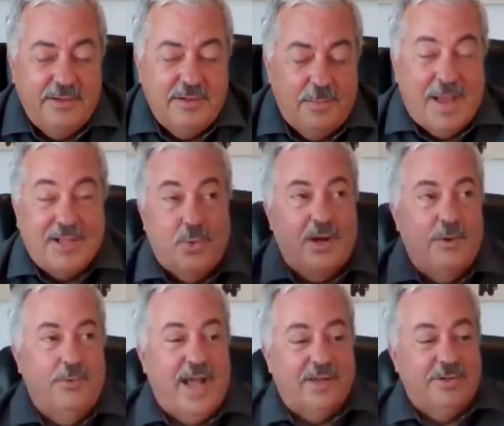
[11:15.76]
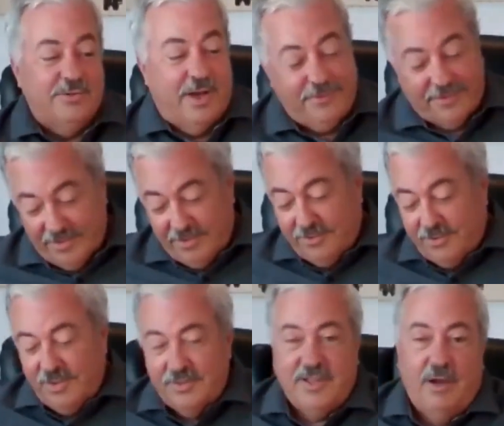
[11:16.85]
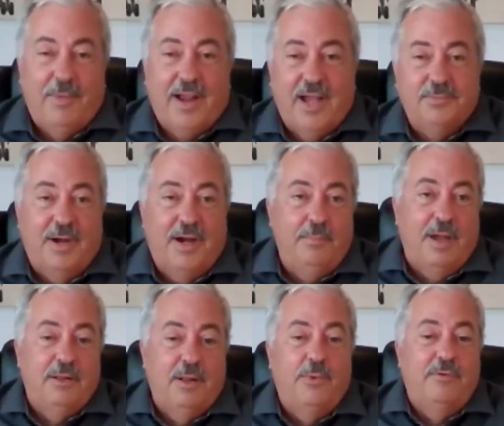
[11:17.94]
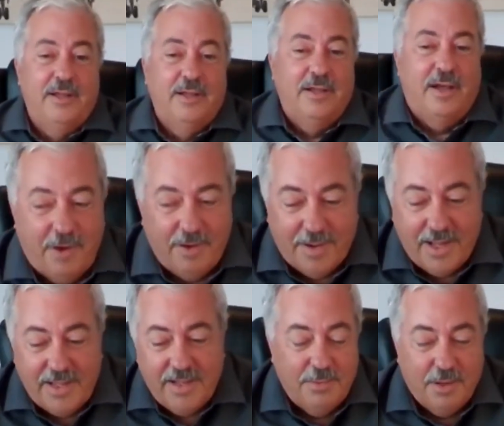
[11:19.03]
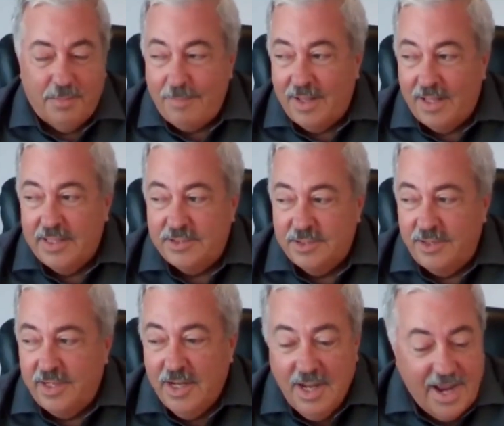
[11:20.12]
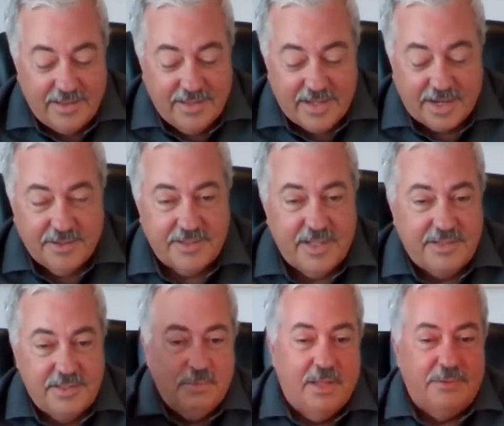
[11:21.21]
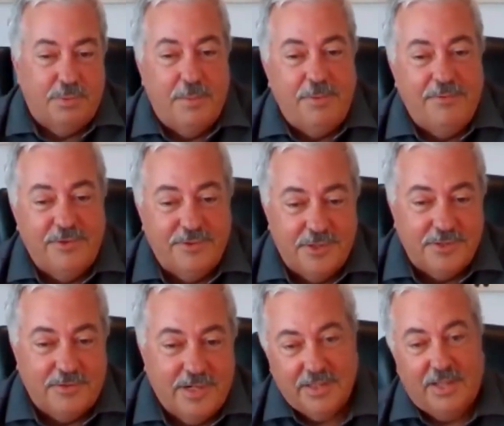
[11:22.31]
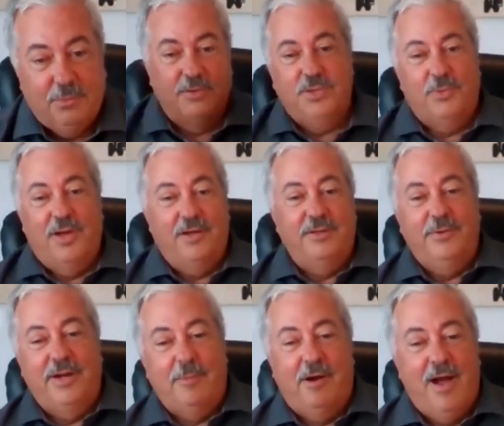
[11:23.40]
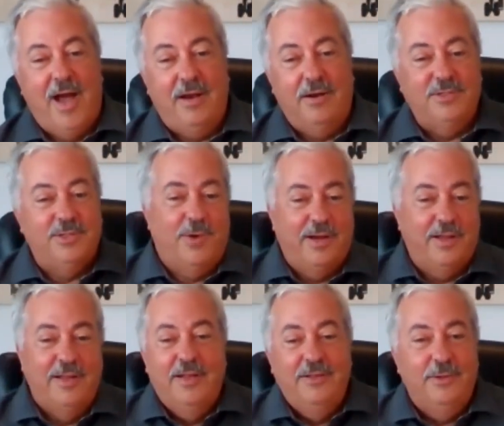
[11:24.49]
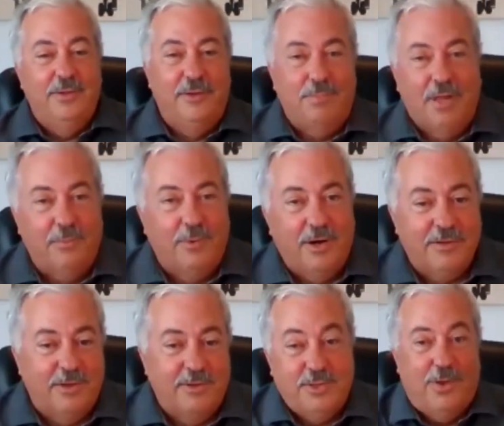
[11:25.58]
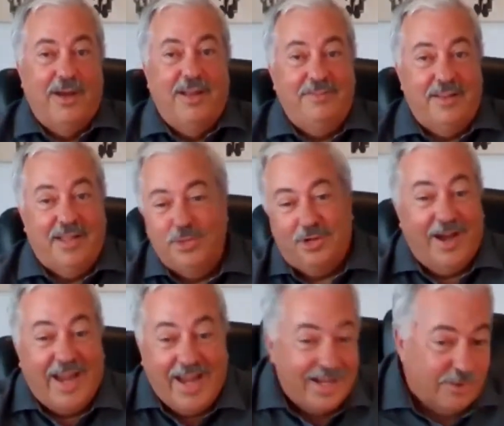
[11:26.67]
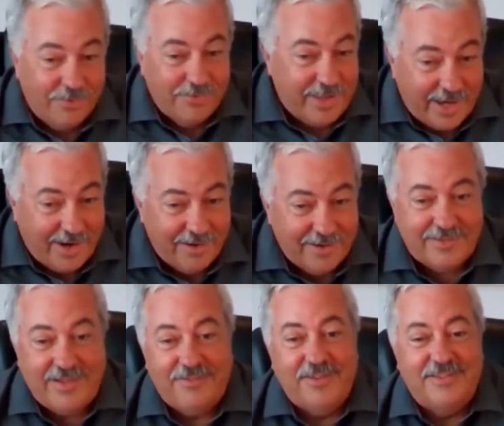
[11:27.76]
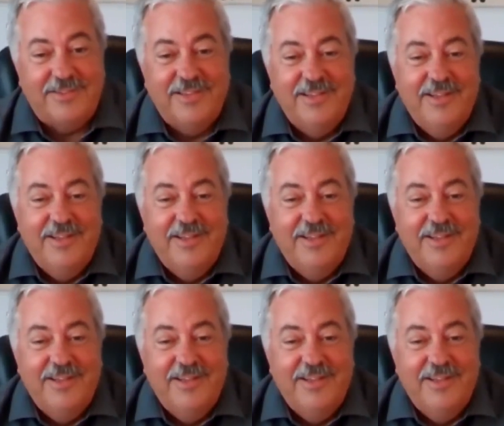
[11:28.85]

imagine walking to a doctor's office and you say, oh my gosh, my lower part of my below my belly is hurting. And the doctor says, let's prep you for surgery. And you're like, don't you want to do an MRI? Don't you want to do a little blood work? Don't you want to even put your hand over there and see if it's